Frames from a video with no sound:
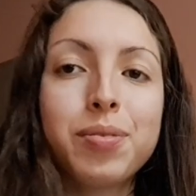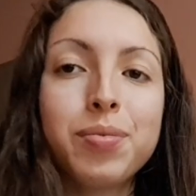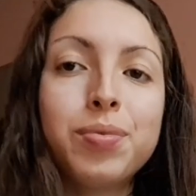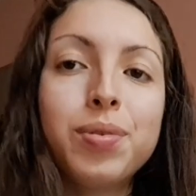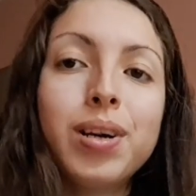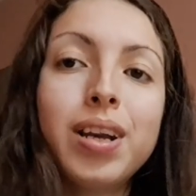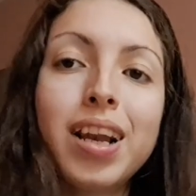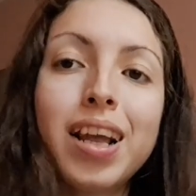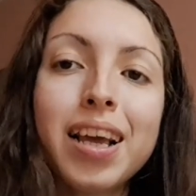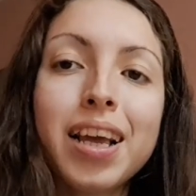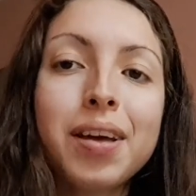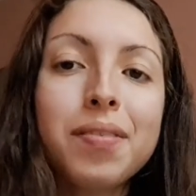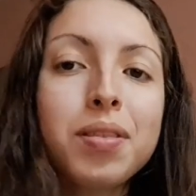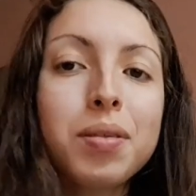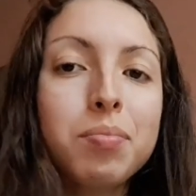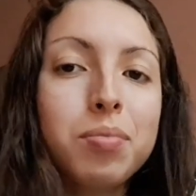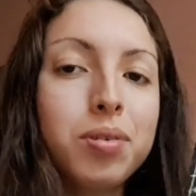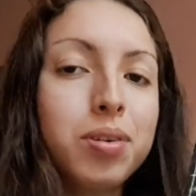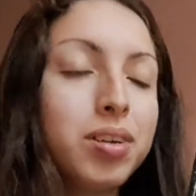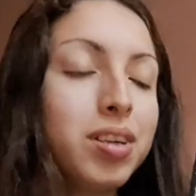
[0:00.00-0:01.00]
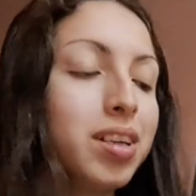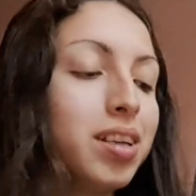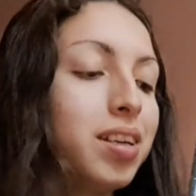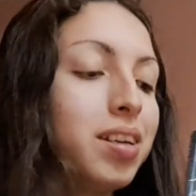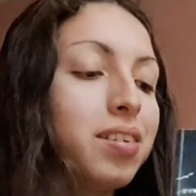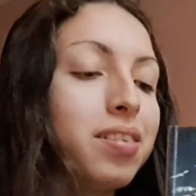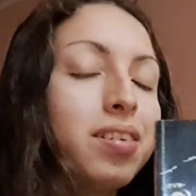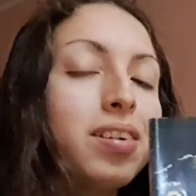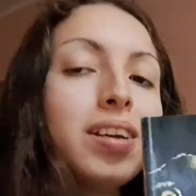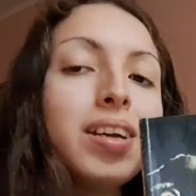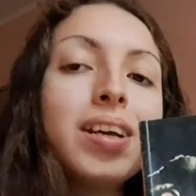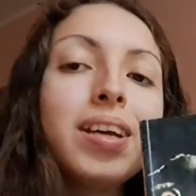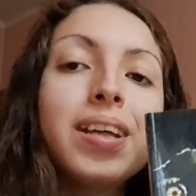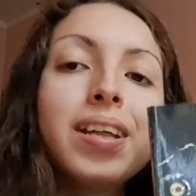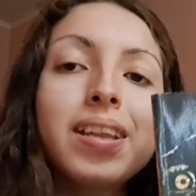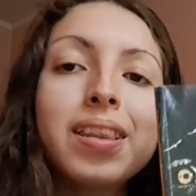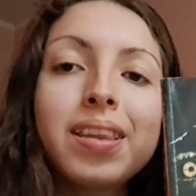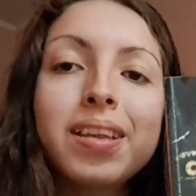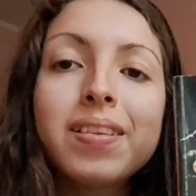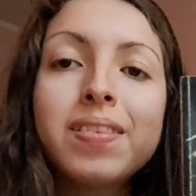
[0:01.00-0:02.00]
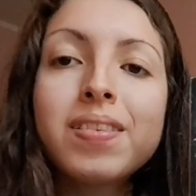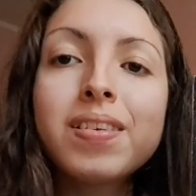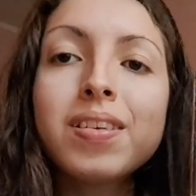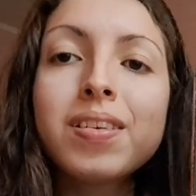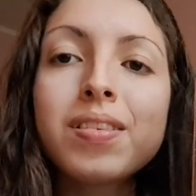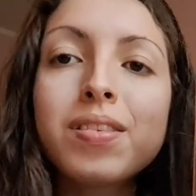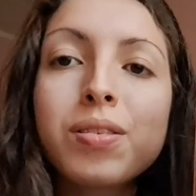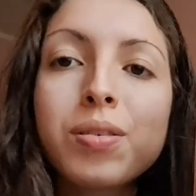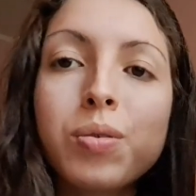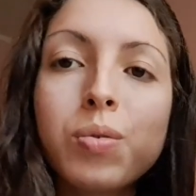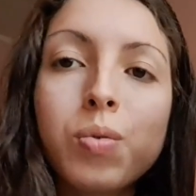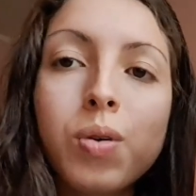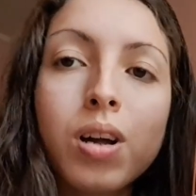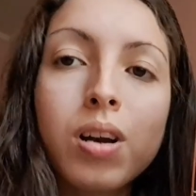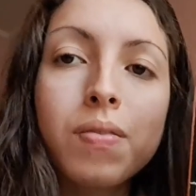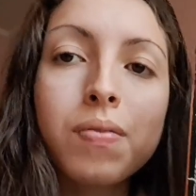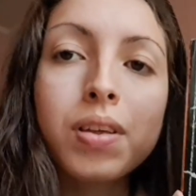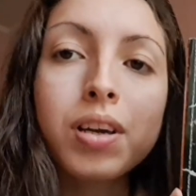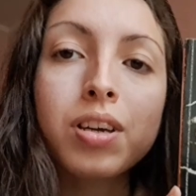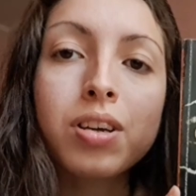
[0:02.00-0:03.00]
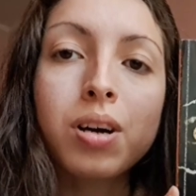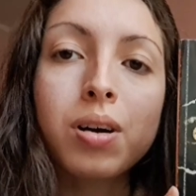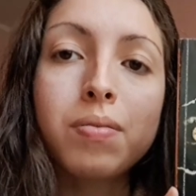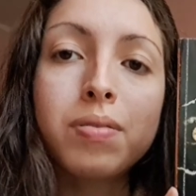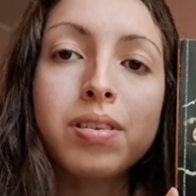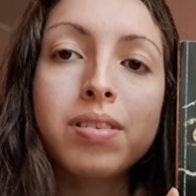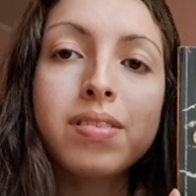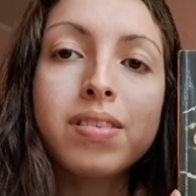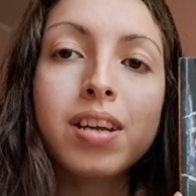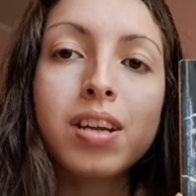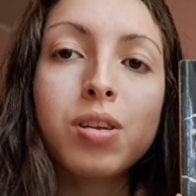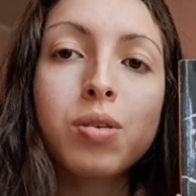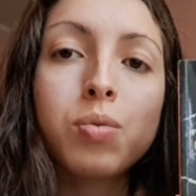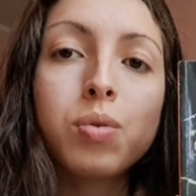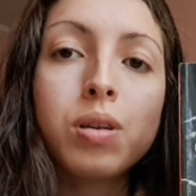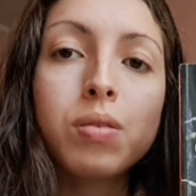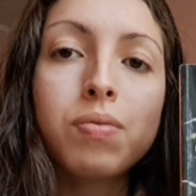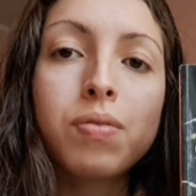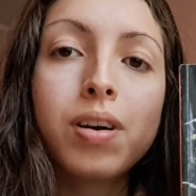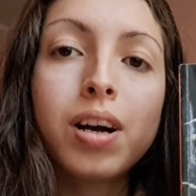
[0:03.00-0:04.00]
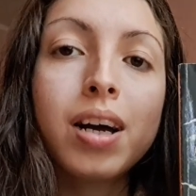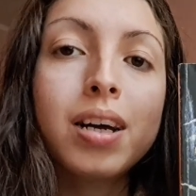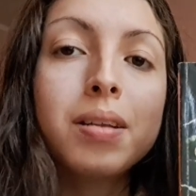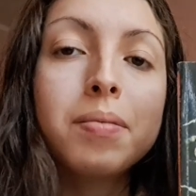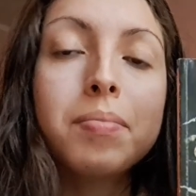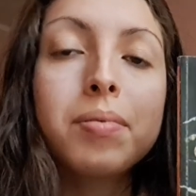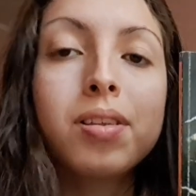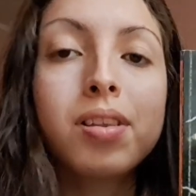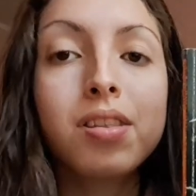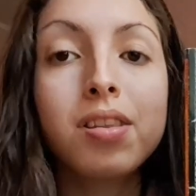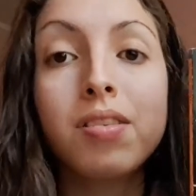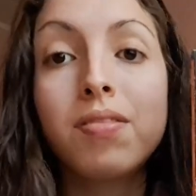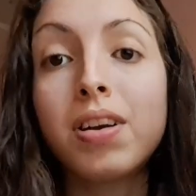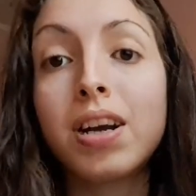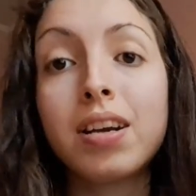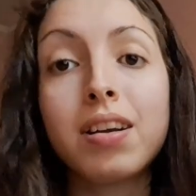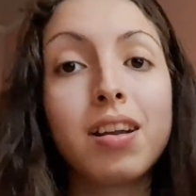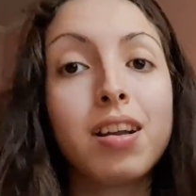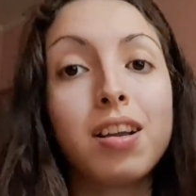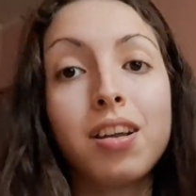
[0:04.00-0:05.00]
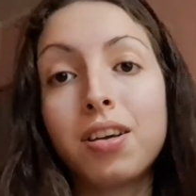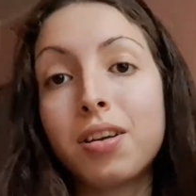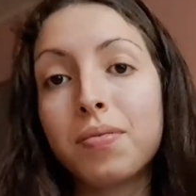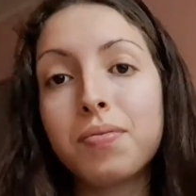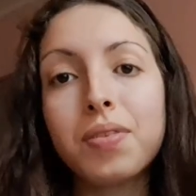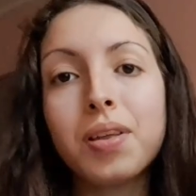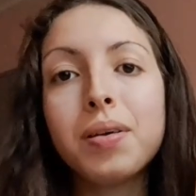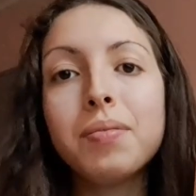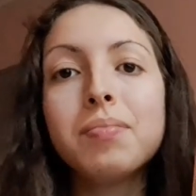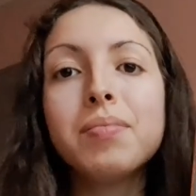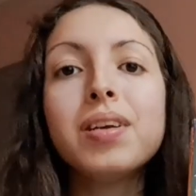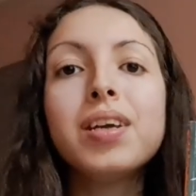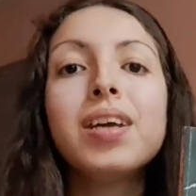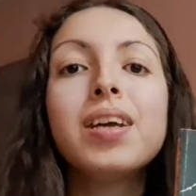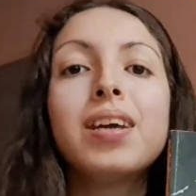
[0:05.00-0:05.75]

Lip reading: Well, I have the book here. This is one of the covers that you will find, but there are a lot of them,